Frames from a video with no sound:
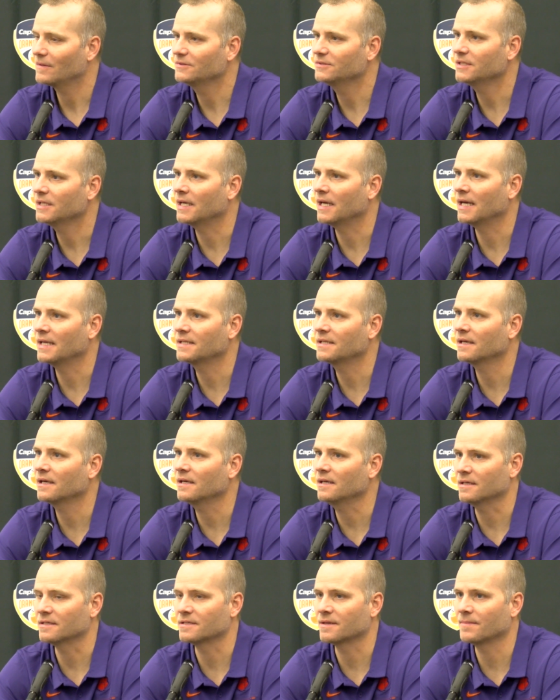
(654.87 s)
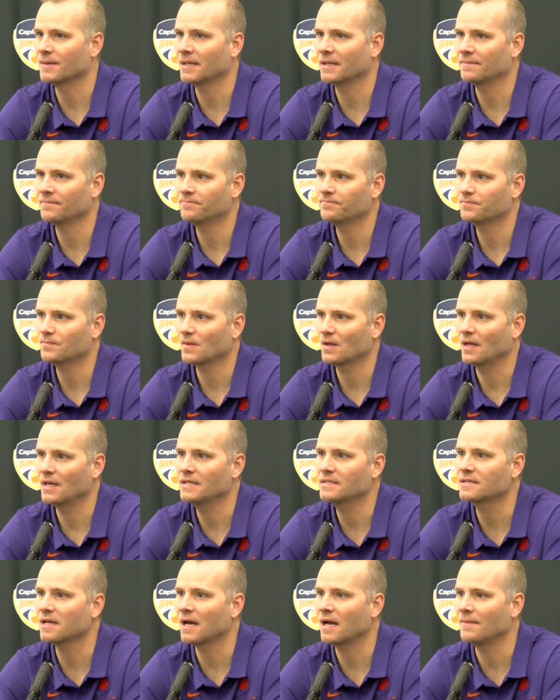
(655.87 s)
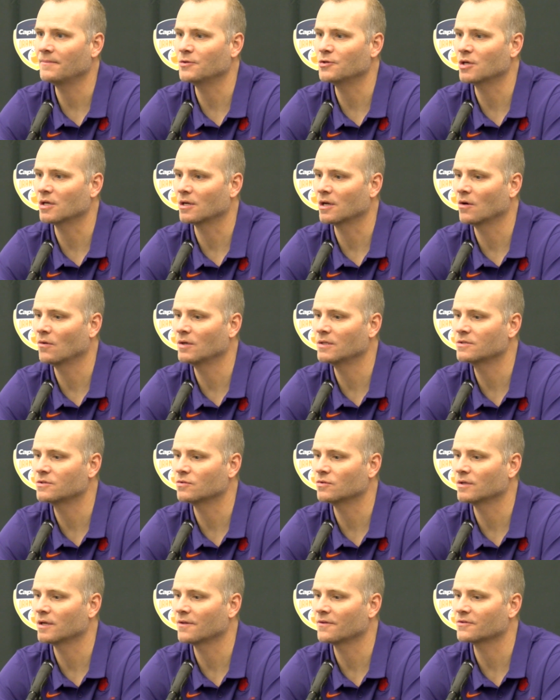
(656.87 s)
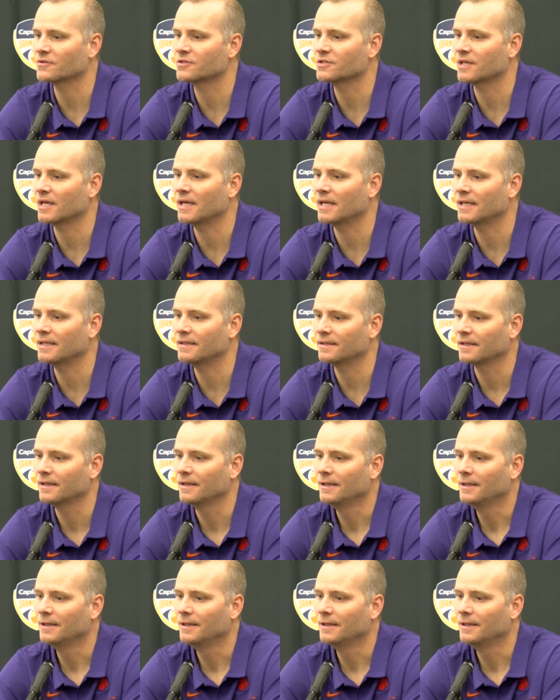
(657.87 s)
Yeah, it does. I mean, anytime you can go into another state